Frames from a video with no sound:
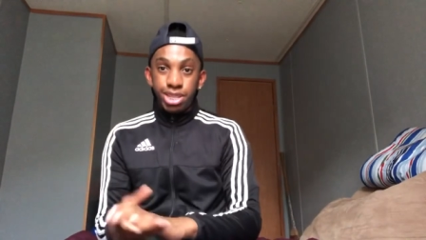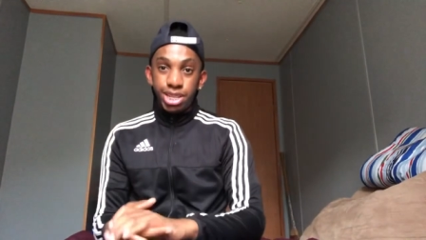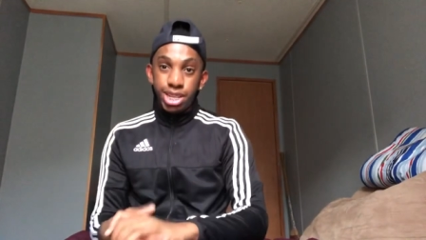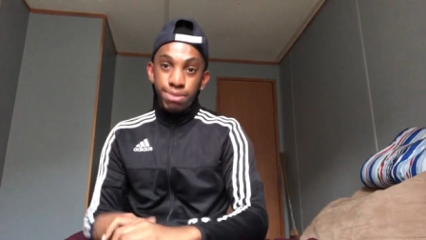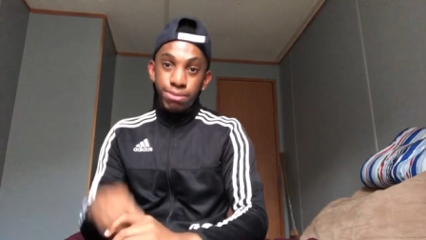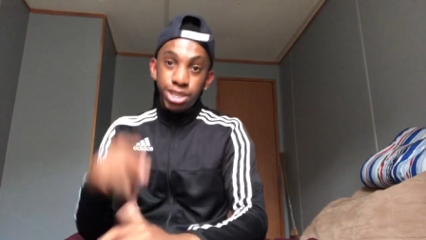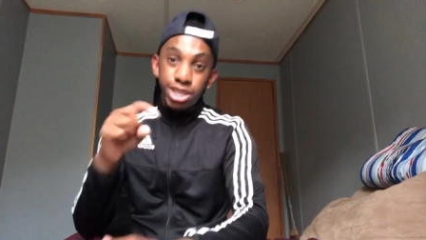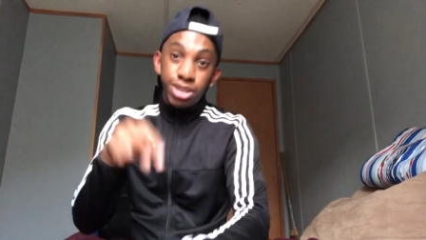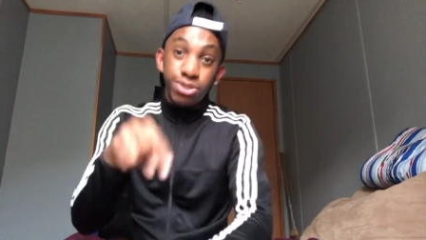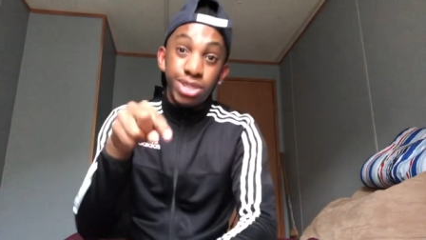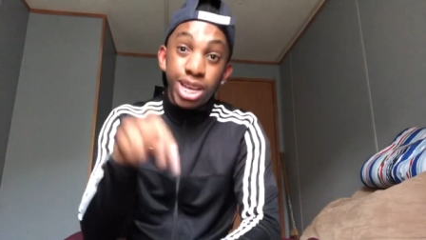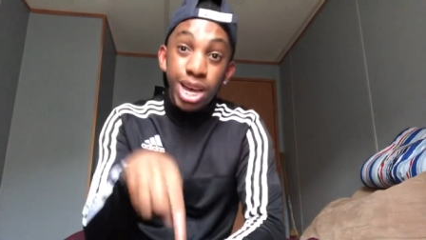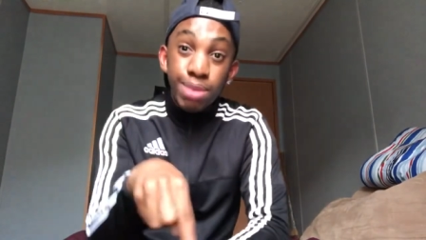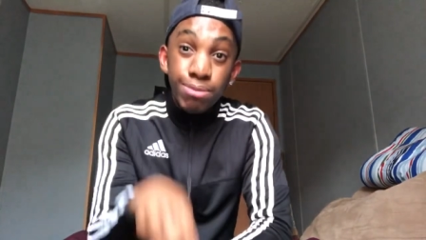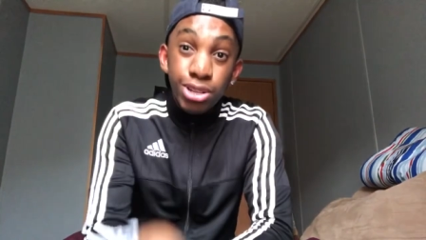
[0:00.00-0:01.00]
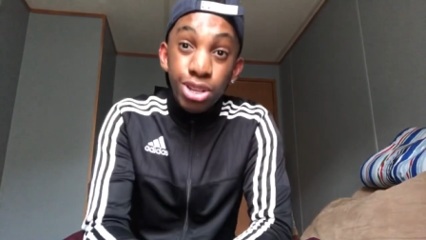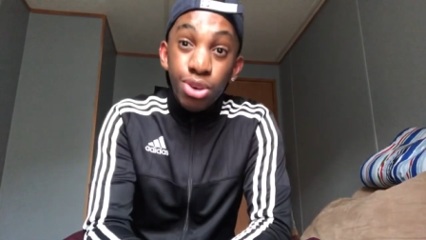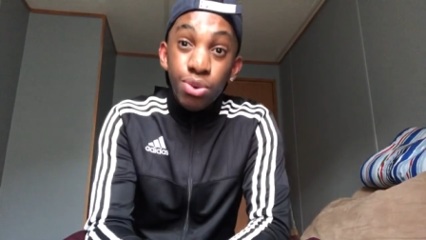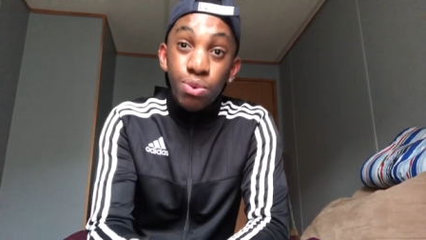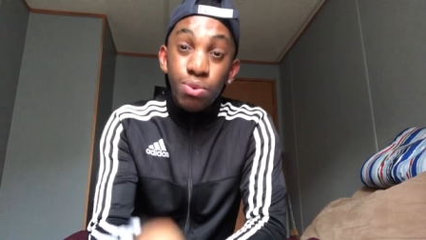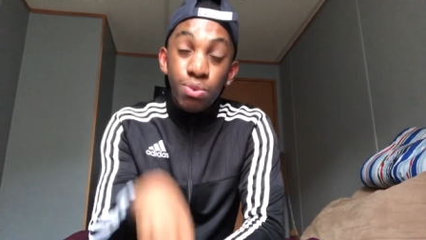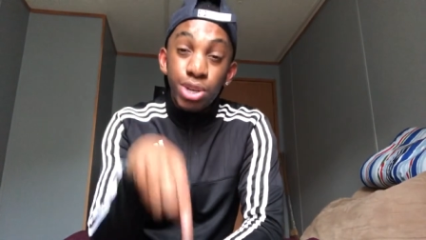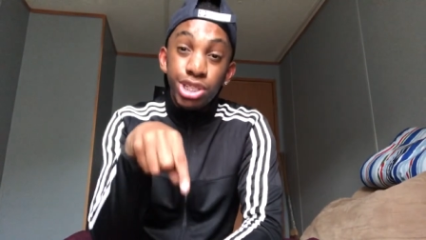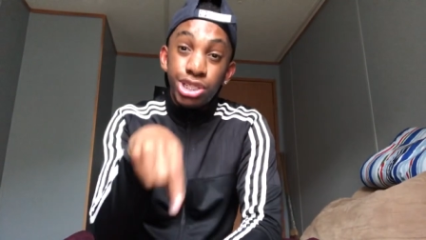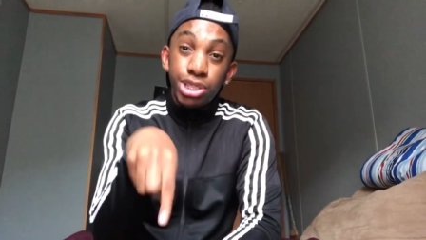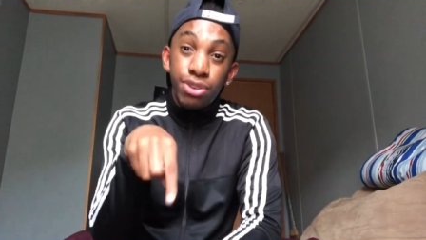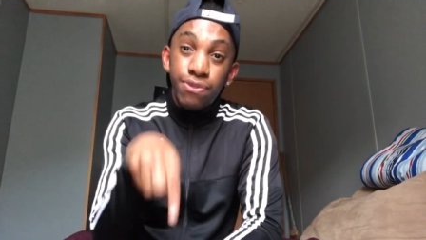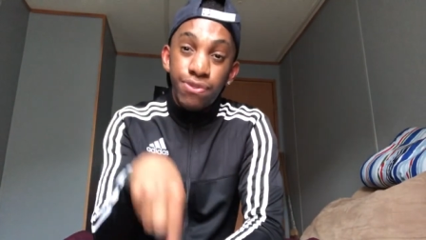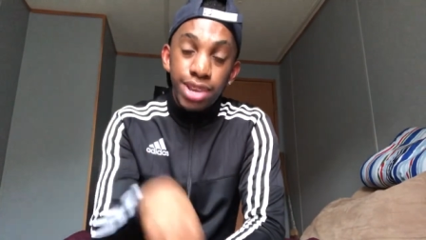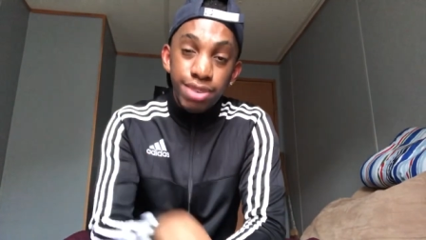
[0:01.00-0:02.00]
Let me know down below what's
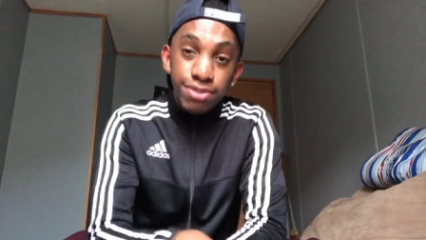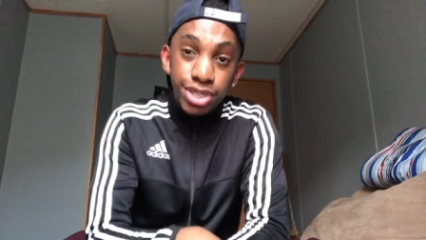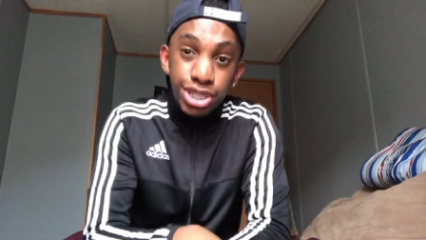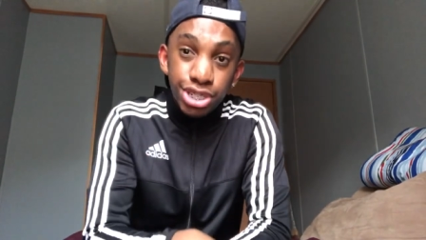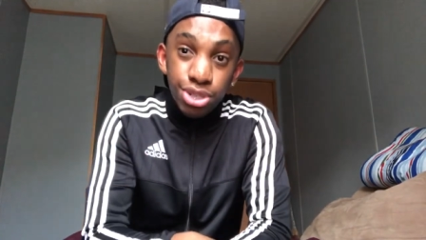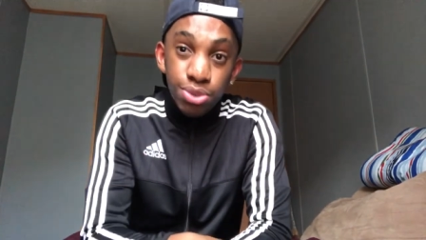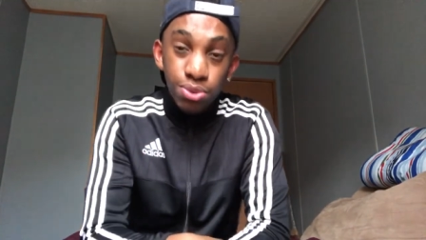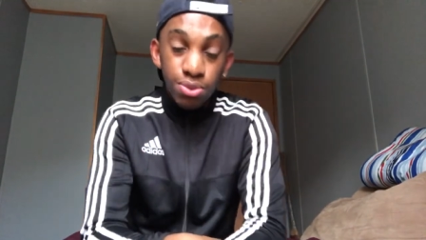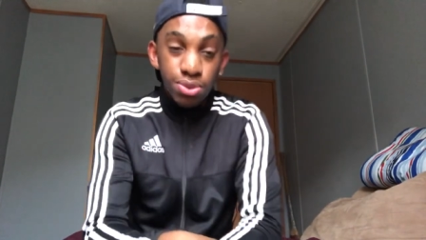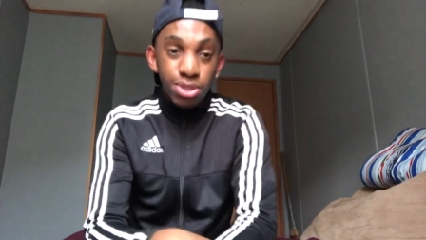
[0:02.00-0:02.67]
your favorite shoe.